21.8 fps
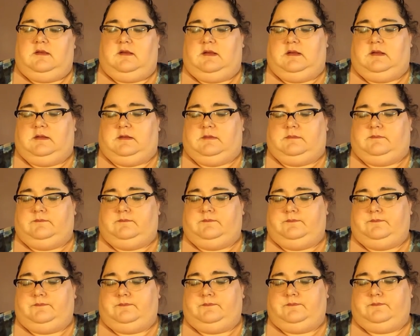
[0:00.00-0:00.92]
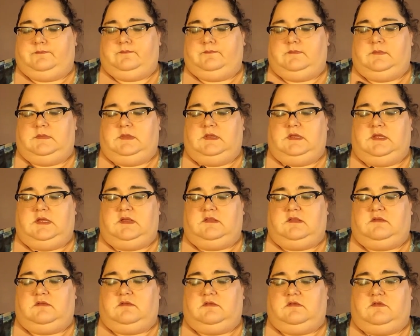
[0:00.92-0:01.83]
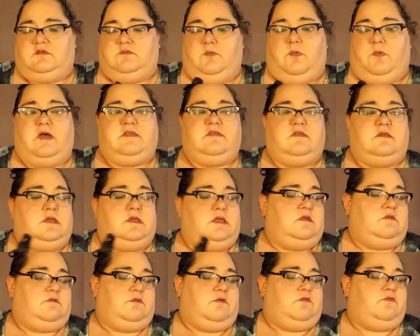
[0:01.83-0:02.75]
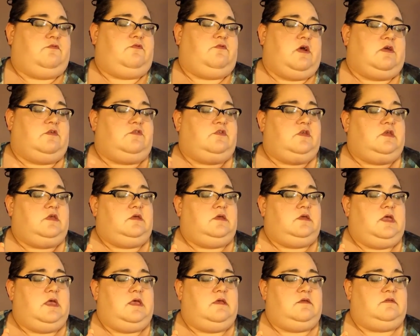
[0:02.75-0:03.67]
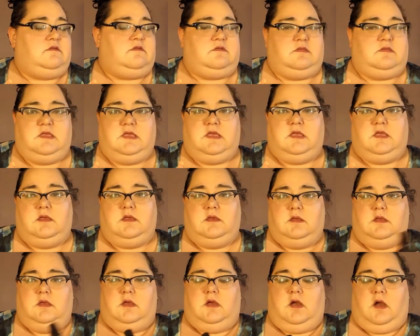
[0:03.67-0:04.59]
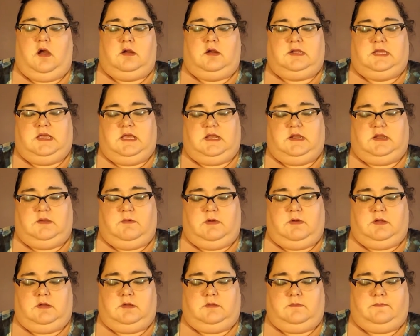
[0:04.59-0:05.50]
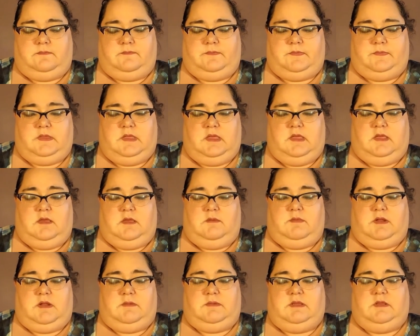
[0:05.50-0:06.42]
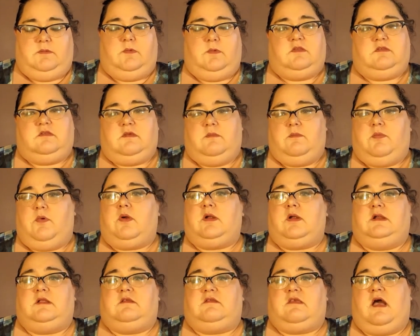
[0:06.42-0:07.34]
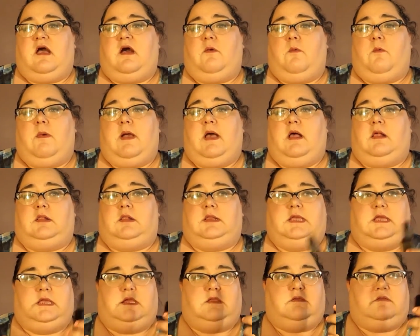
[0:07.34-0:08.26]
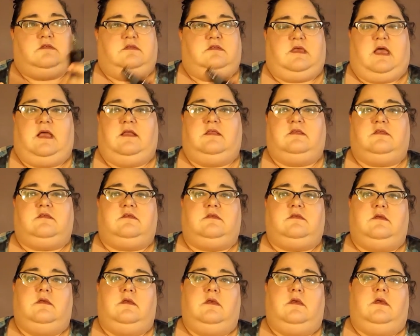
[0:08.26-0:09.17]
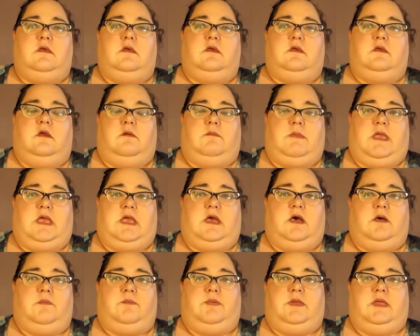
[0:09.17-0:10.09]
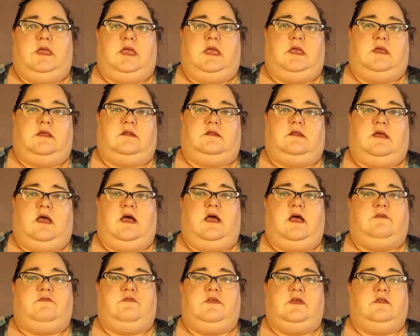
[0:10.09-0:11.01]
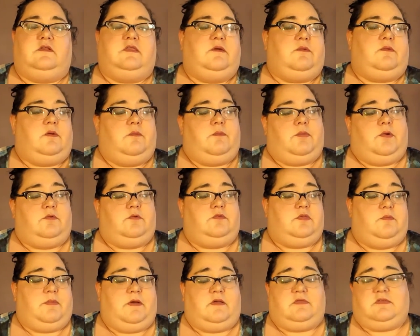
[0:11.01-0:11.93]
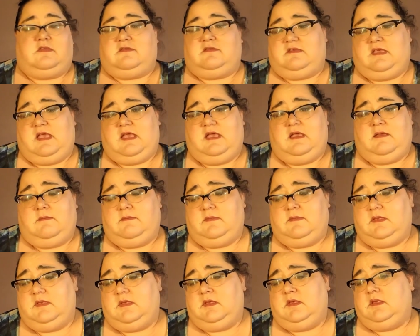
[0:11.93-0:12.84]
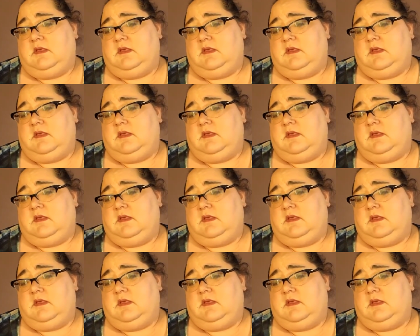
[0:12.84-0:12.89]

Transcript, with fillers: Um, it wasn't as refreshing as the hard candy one. But I mean, what's important is how well it sets your makeup. And I feel they were both about the same.